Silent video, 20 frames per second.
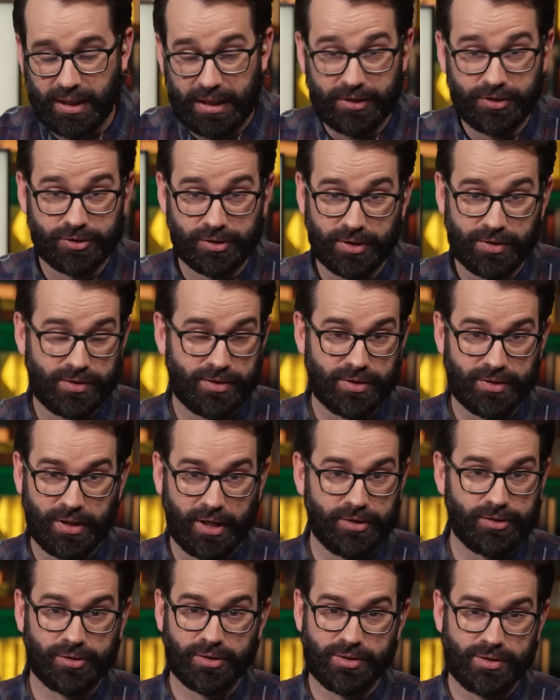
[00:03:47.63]
hundreds and
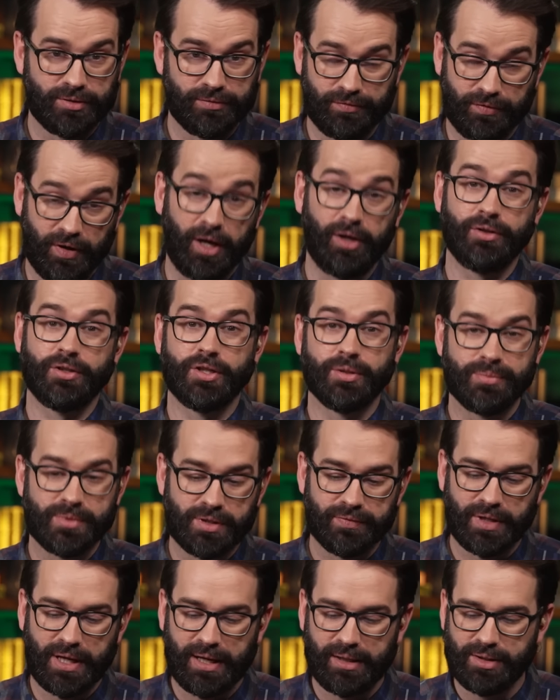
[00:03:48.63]
hundreds of
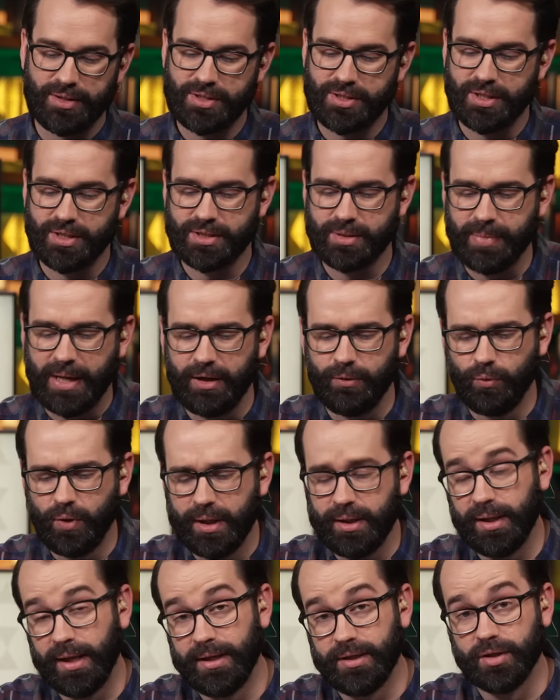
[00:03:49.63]
volumes of analysis about
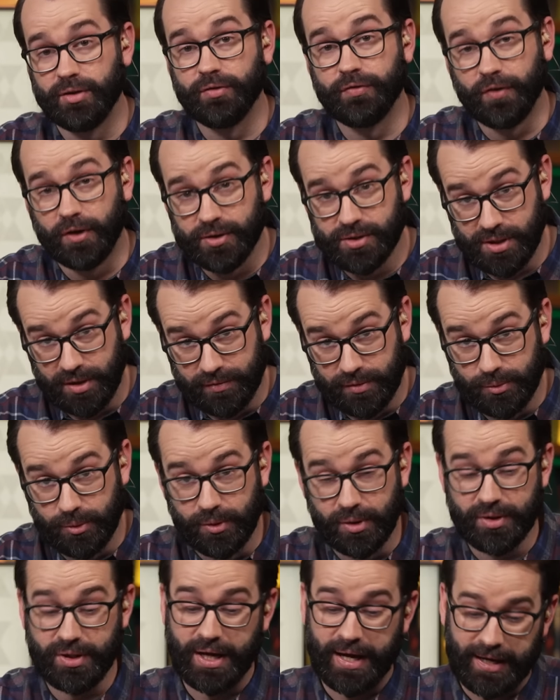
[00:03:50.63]
what led to the first Civil
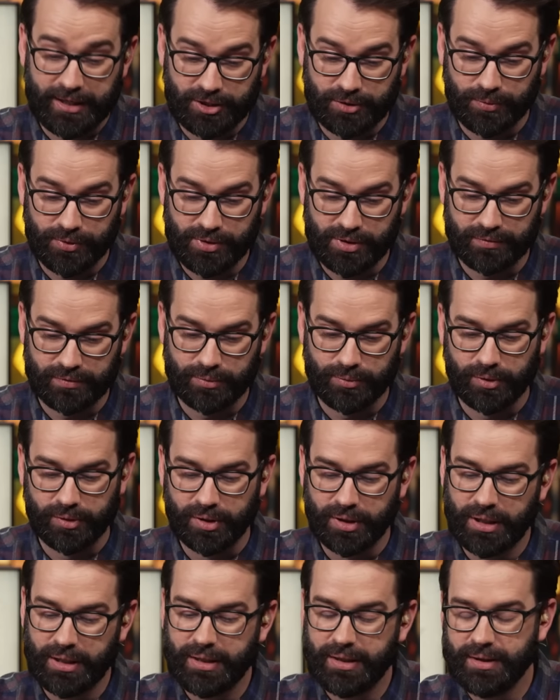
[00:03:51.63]
War, the actual Civil
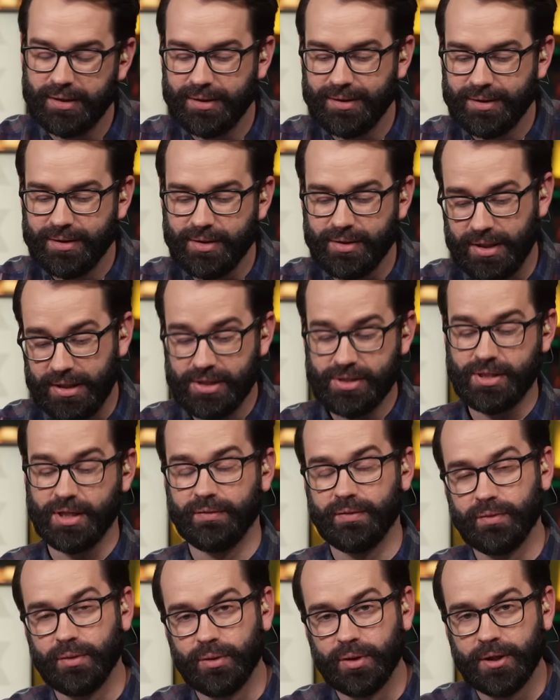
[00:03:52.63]
War, the
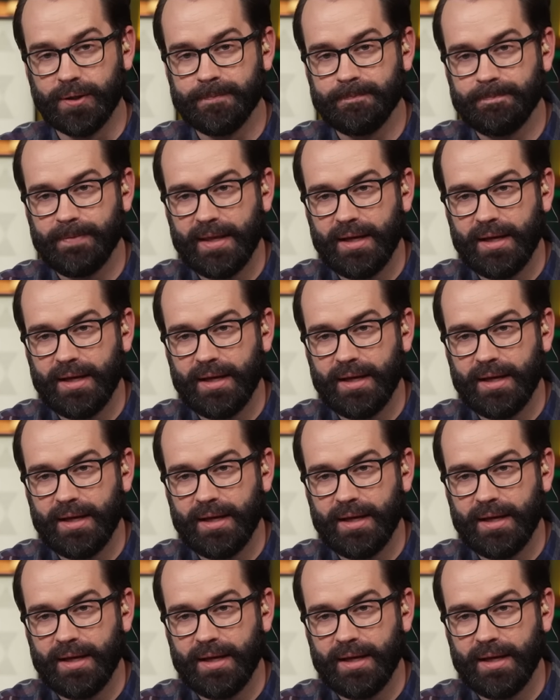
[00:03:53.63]
Civil War.